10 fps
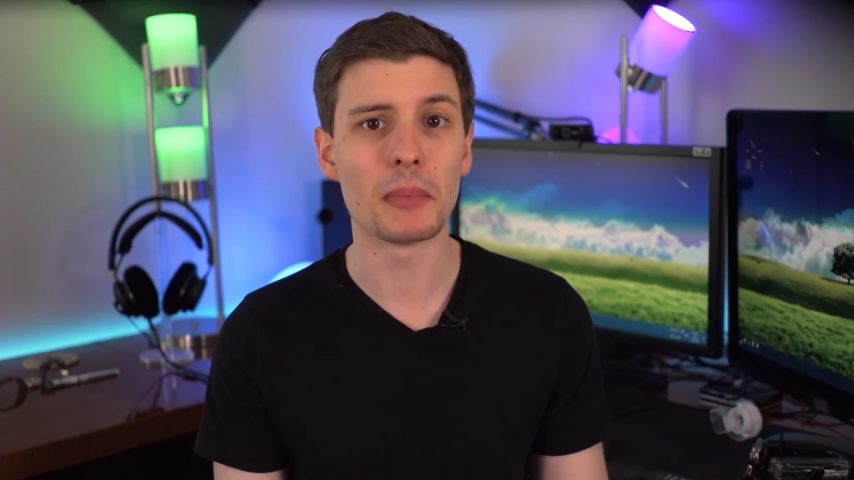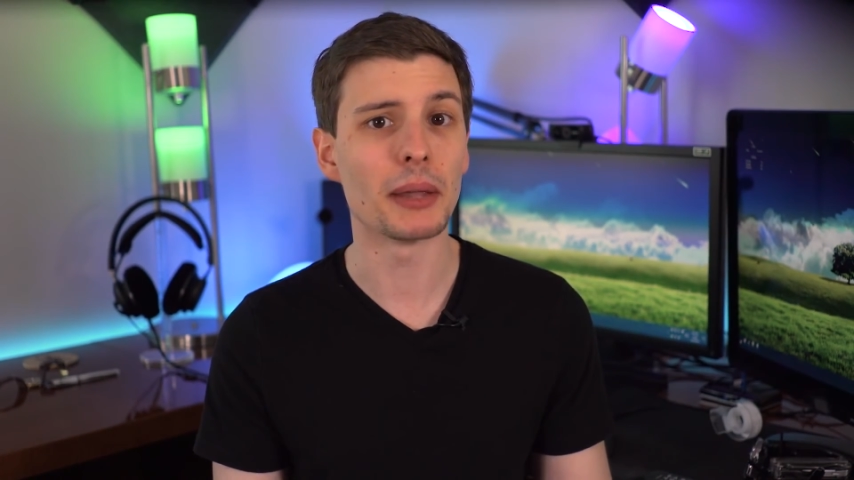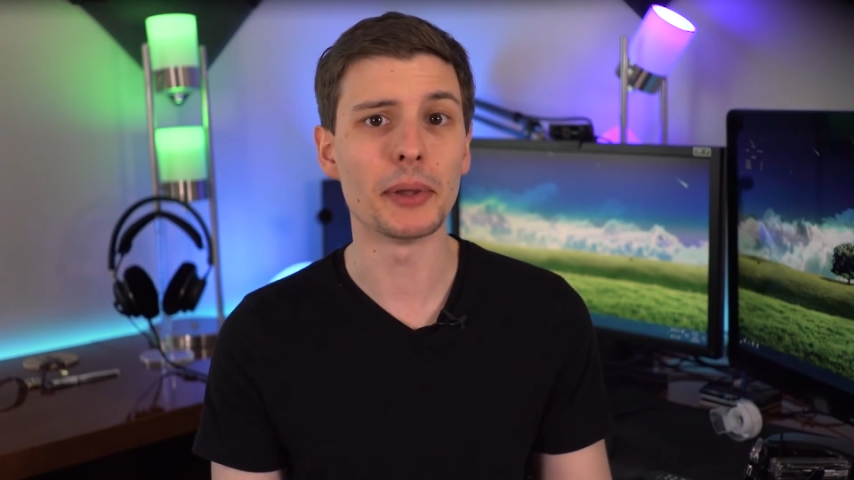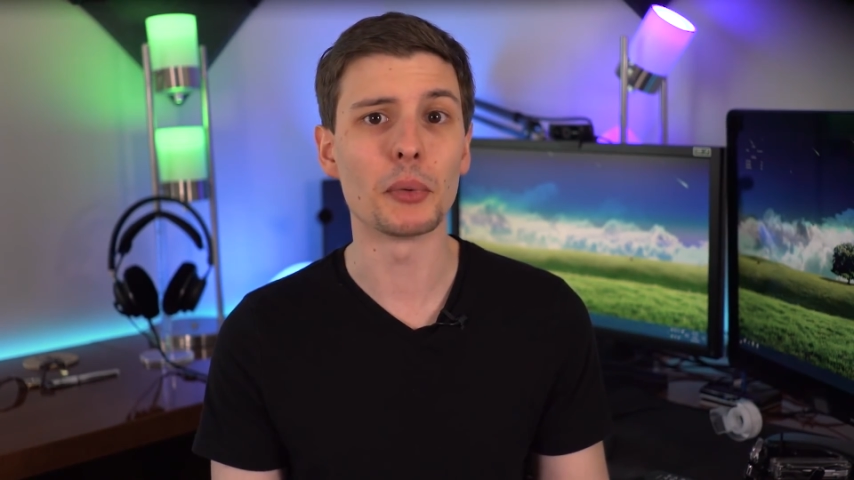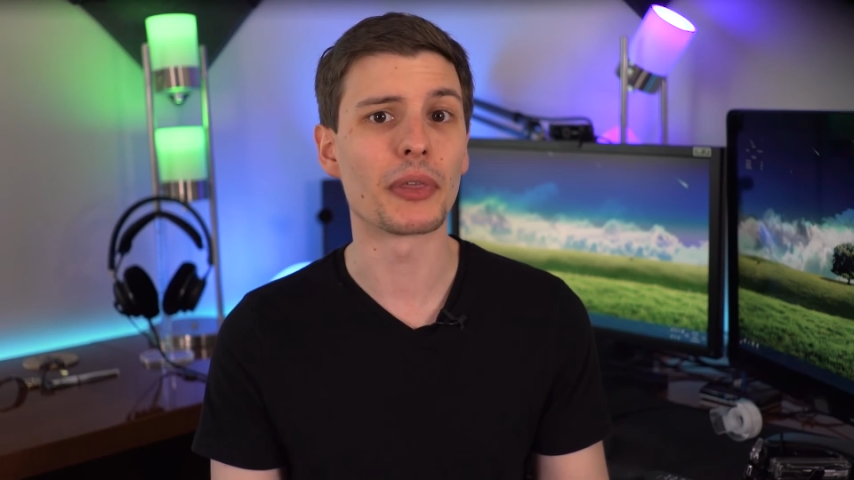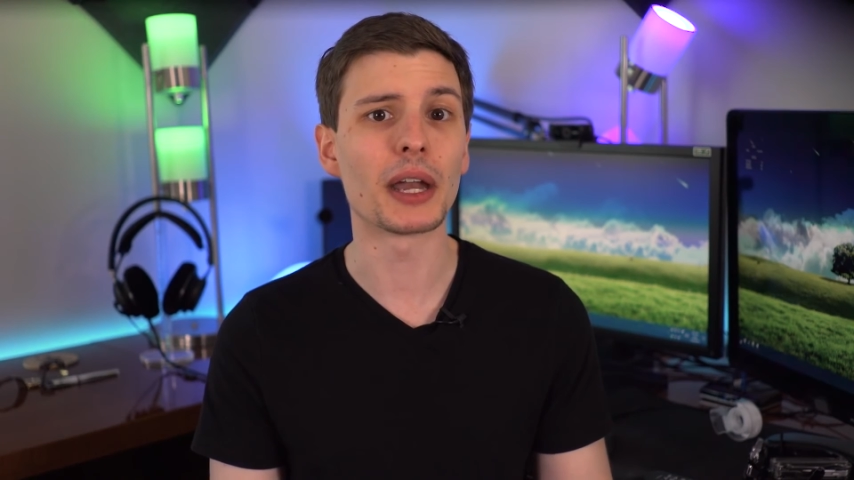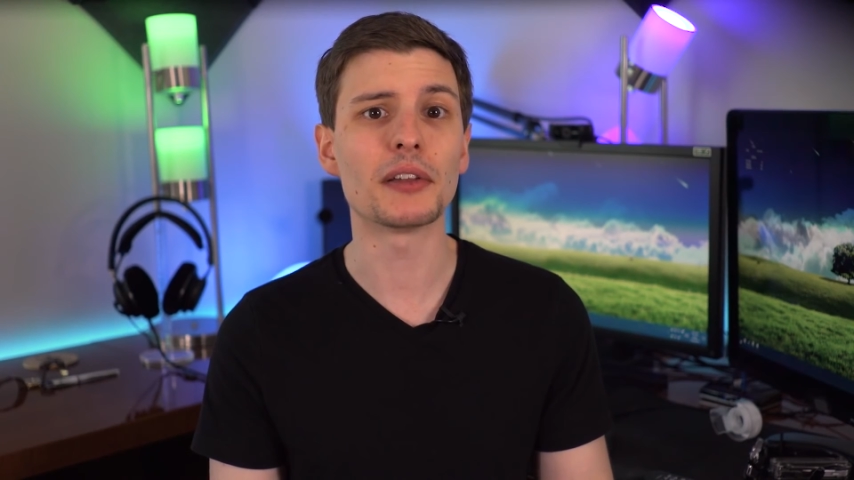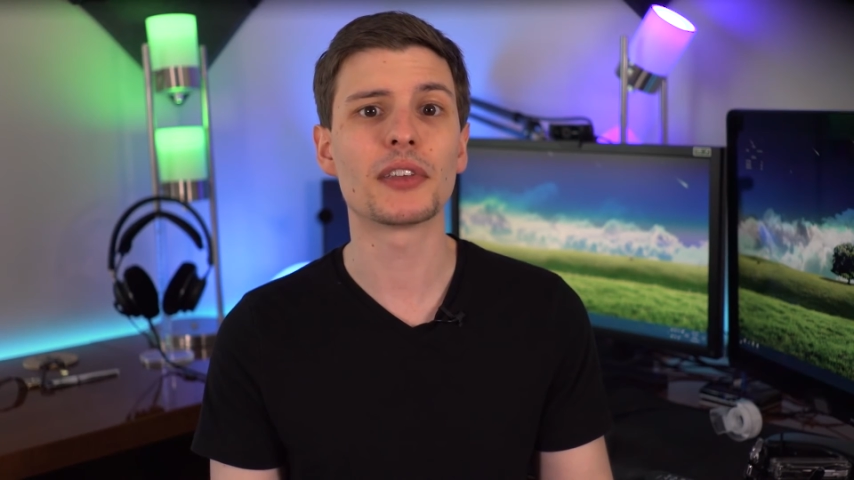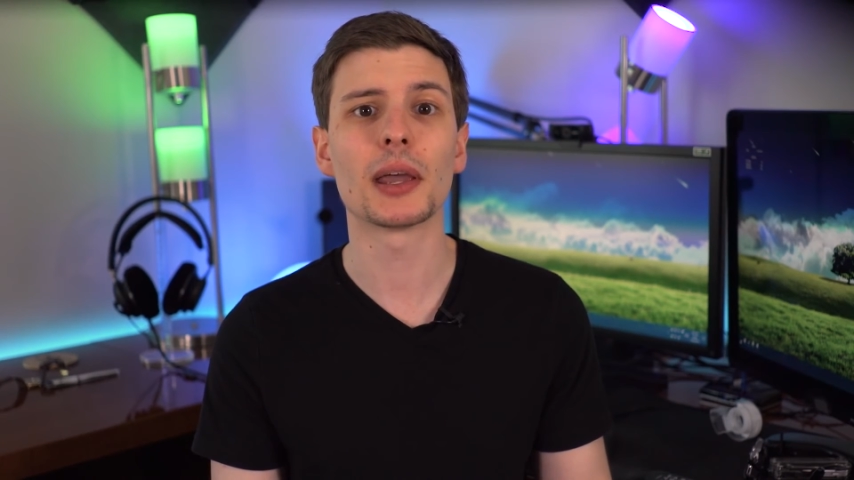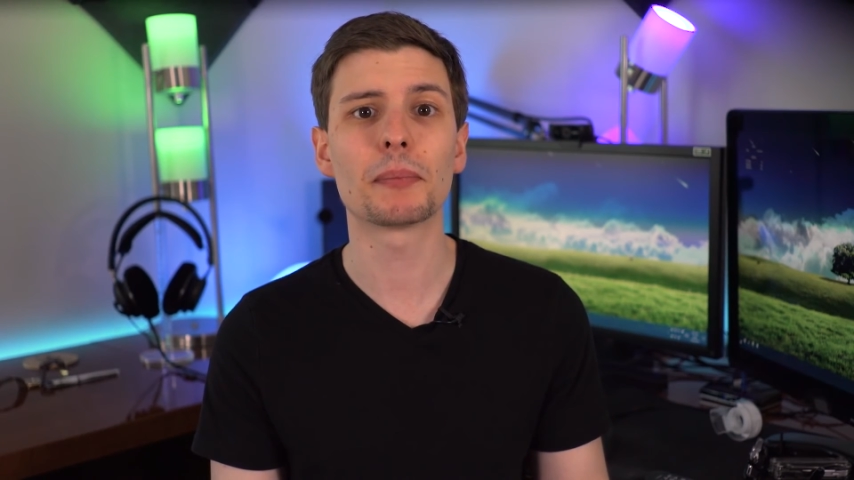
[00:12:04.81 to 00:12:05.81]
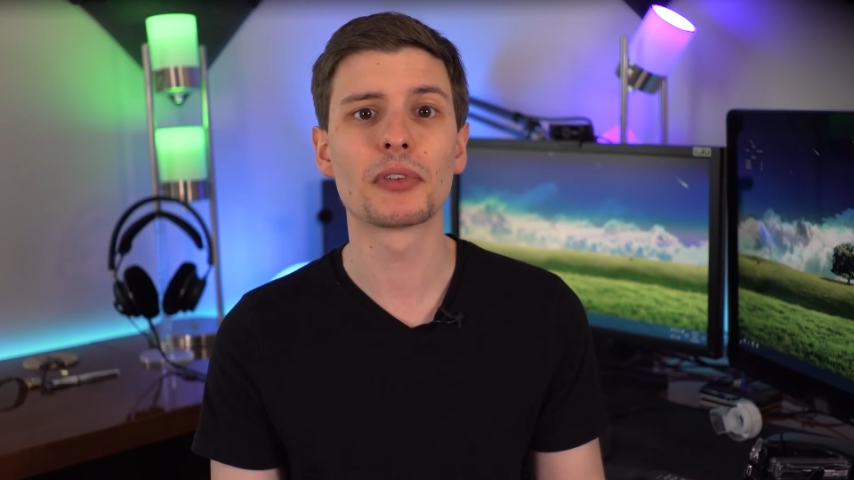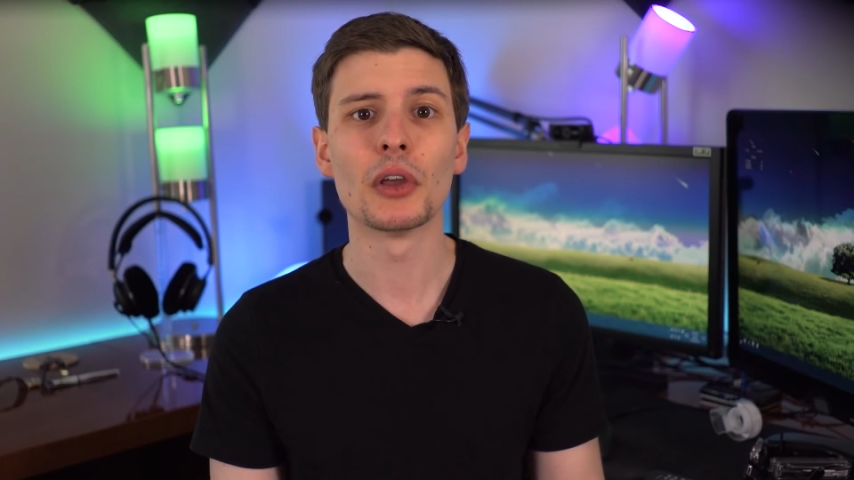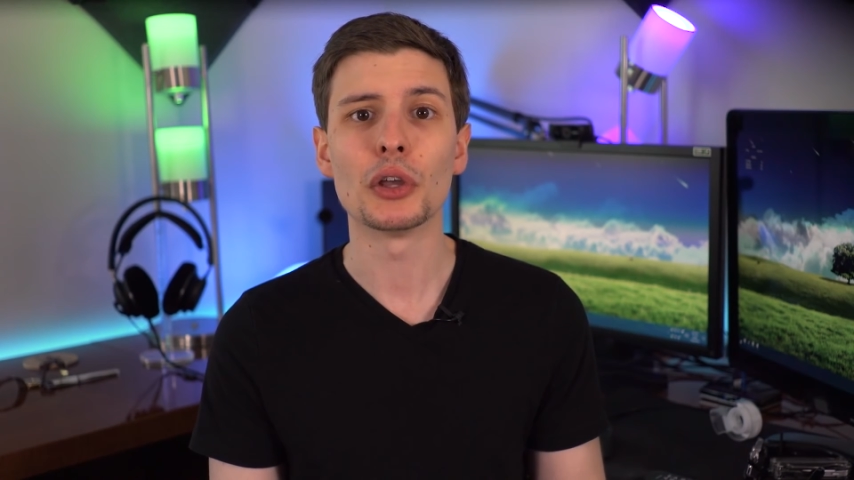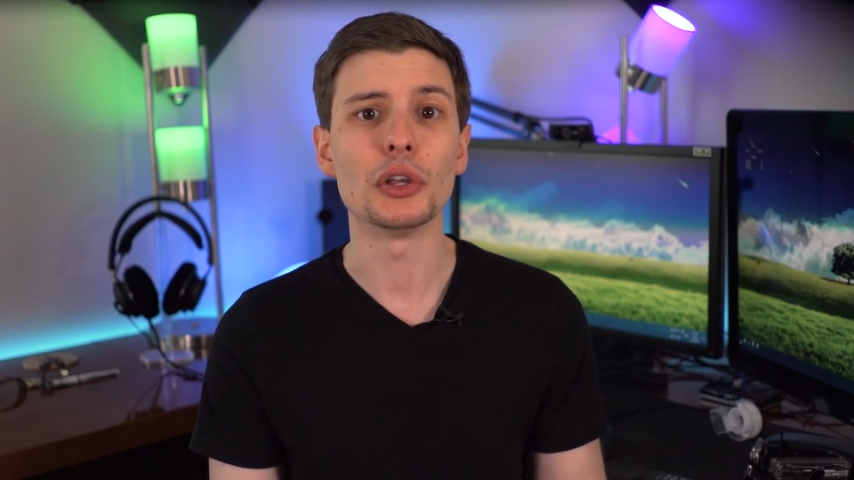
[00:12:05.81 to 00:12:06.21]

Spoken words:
maybe with any tips